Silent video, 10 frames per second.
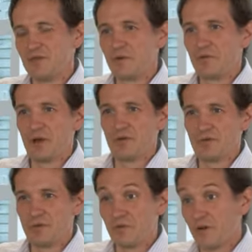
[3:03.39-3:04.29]
They've been around
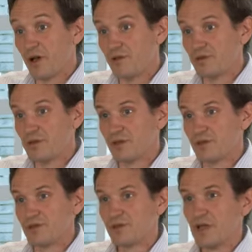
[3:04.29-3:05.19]
for 100
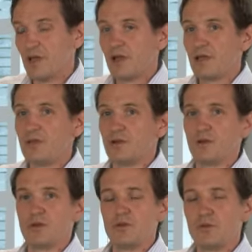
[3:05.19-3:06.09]
years.
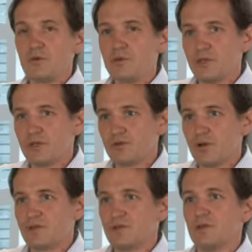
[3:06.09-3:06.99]
Hugely
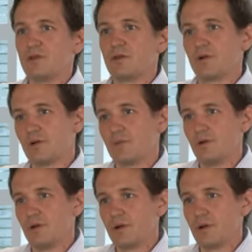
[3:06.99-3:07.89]
trusted and
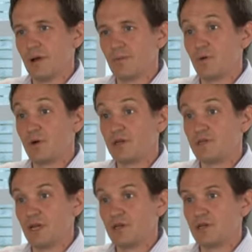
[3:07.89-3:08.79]
credible
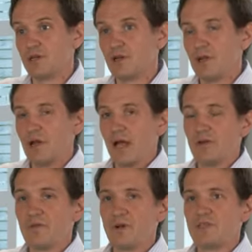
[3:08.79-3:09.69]
organization.
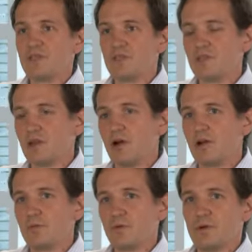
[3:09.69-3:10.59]
And for us as a
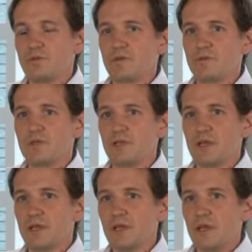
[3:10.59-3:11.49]
startup, it was
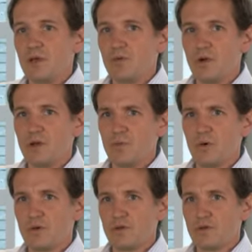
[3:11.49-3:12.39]
obviously really
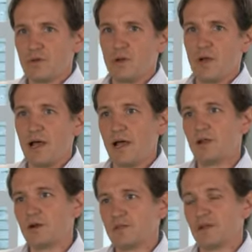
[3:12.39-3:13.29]
important to
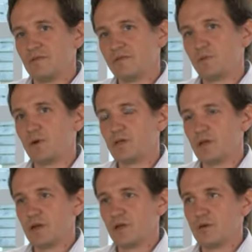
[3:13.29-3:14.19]
align ourselves with
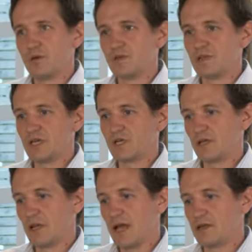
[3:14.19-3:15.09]
another
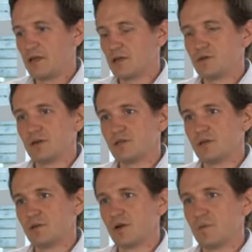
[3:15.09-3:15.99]
organization that had that
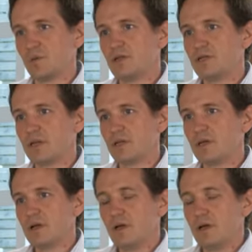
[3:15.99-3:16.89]
trust and credibility.